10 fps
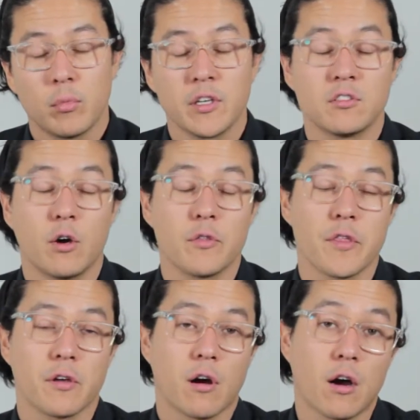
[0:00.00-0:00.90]
Please note
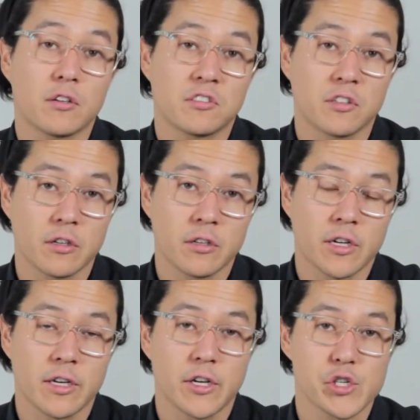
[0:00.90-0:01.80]
that there are certain
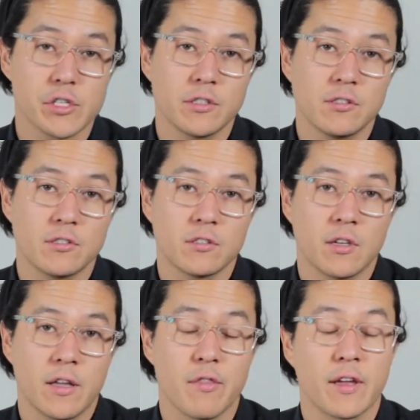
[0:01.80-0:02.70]

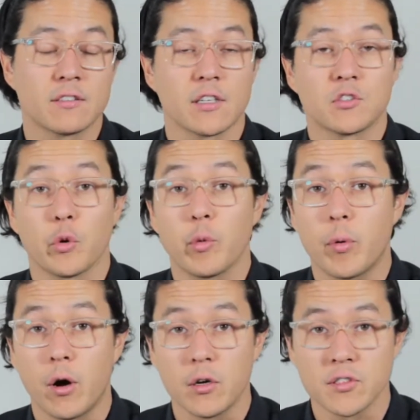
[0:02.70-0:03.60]
conditions in things like cerebral
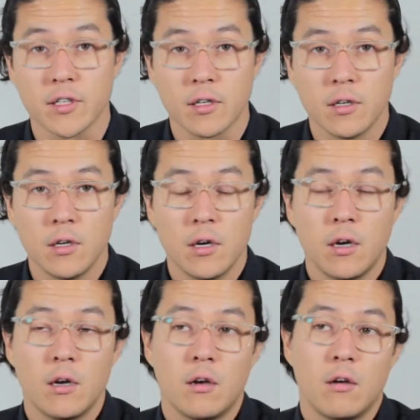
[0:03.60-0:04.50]
palsy,
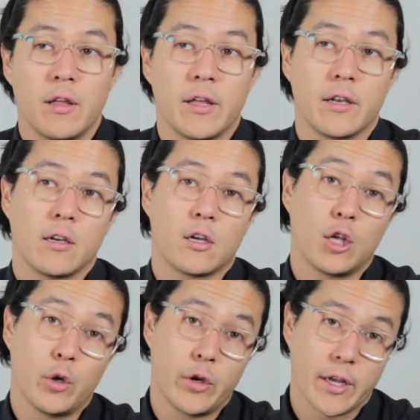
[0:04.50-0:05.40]

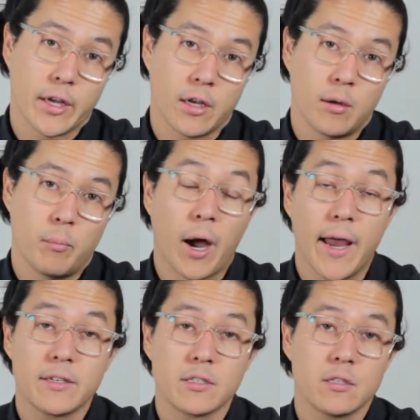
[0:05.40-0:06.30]
including
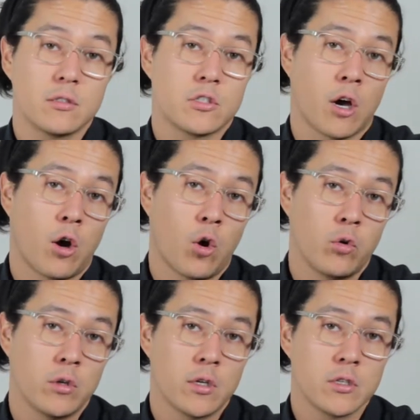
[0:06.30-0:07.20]
bite,
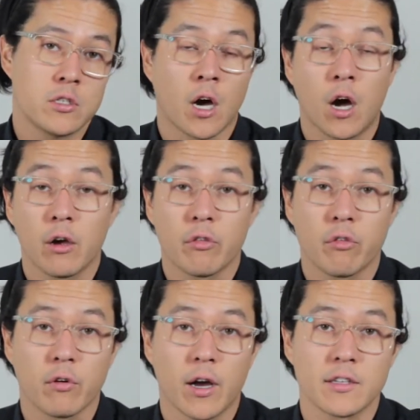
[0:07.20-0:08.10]
tone, tongue
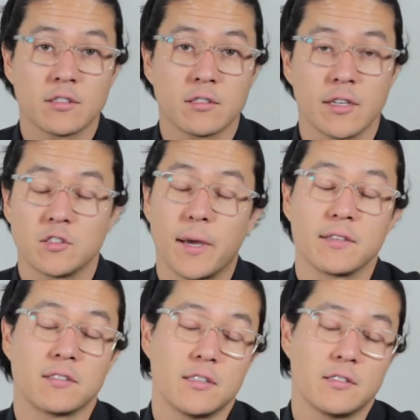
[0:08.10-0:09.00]
thrust, and
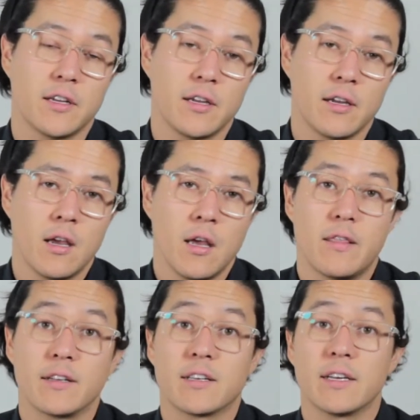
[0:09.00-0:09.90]

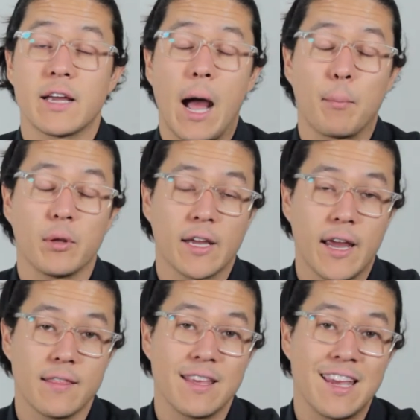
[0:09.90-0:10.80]
spasticity that can
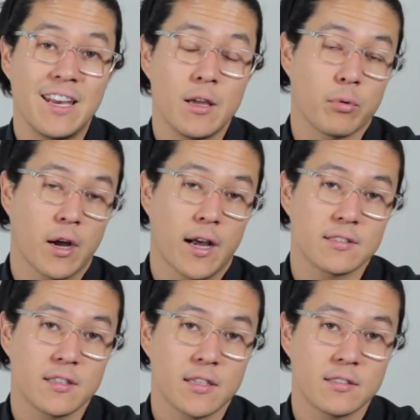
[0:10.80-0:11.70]
complicate the eating
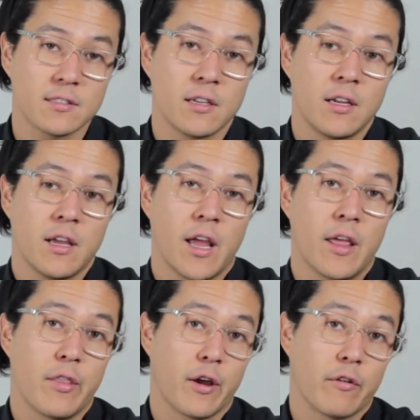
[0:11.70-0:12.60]
process
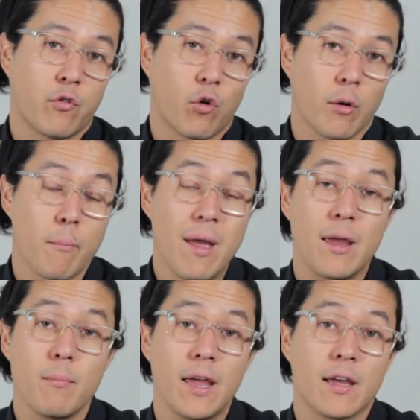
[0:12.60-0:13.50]
and therefore
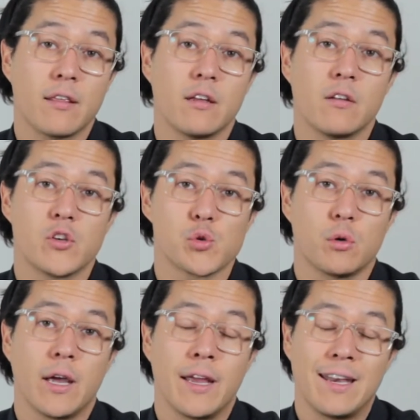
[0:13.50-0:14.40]
may make the
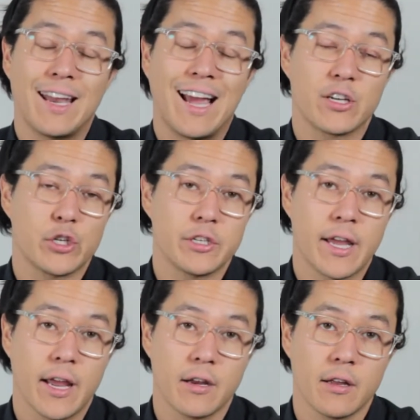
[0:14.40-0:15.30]
individual a not good
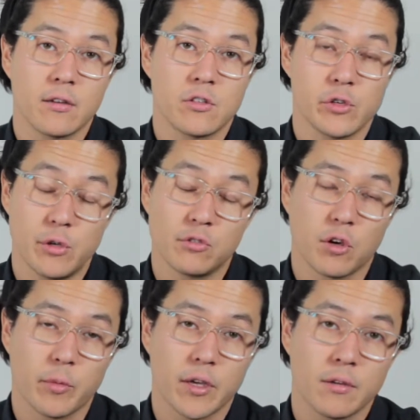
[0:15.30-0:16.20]
candidate to use
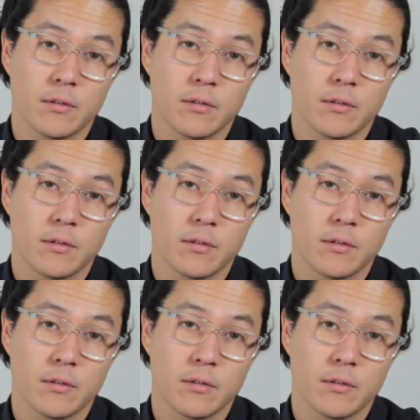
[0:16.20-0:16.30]
OB.